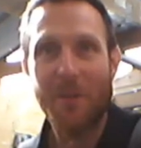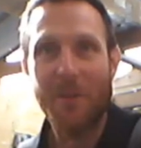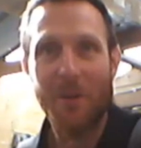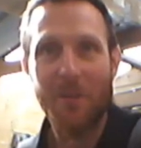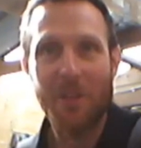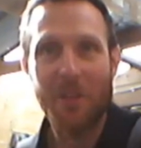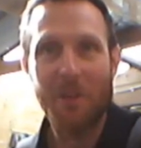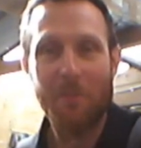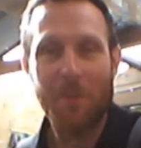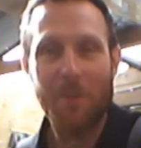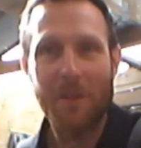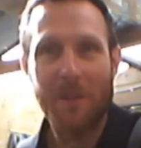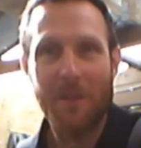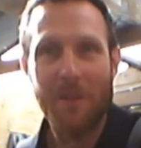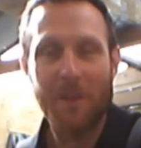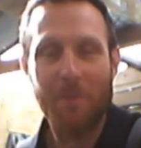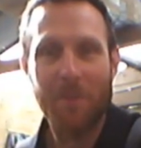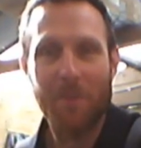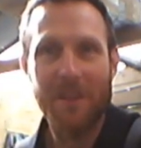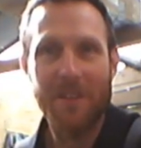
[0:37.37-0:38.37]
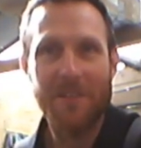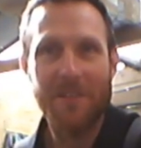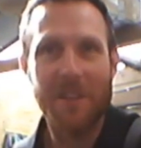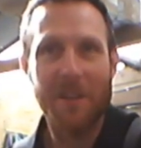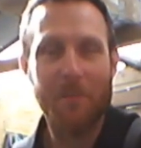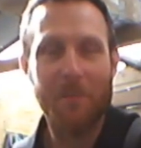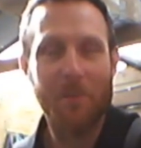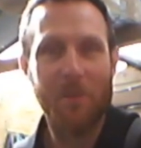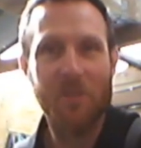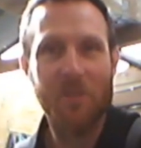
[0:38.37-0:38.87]
got to the place in
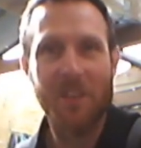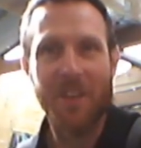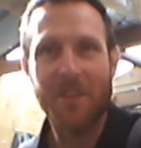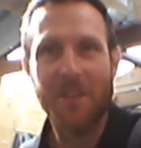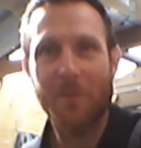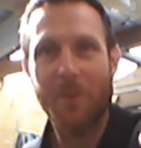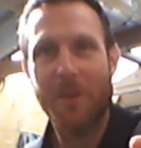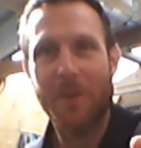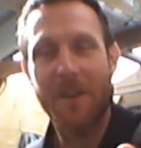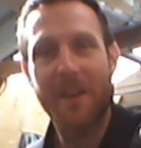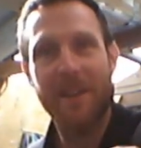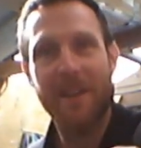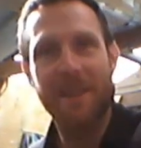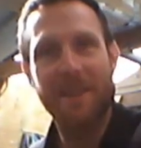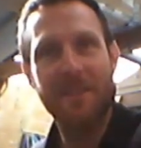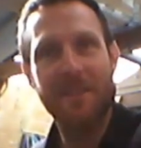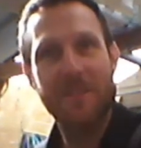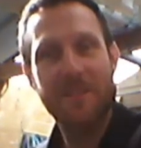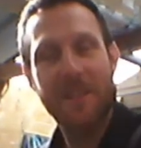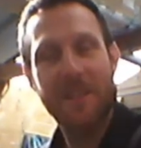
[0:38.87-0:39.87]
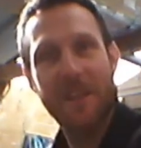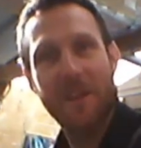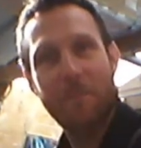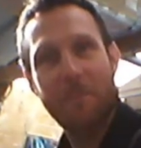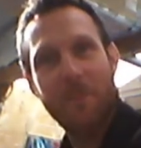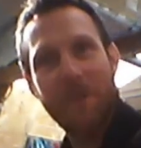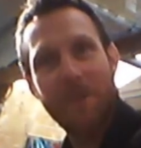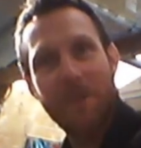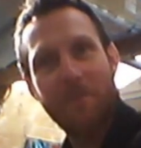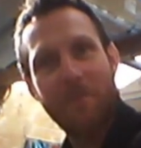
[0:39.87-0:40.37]
the project where I can just take a
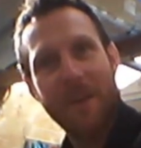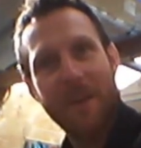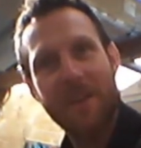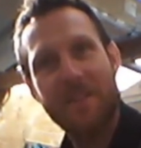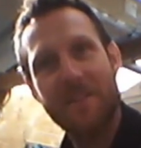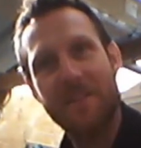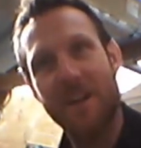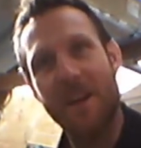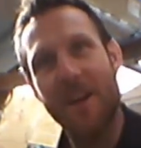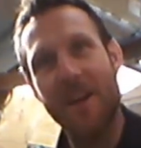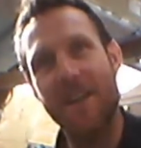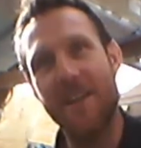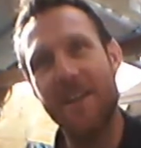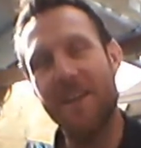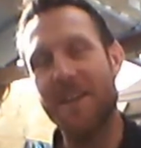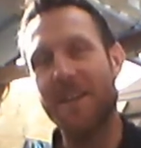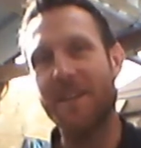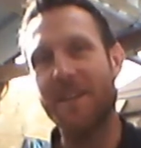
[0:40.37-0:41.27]
big sigh.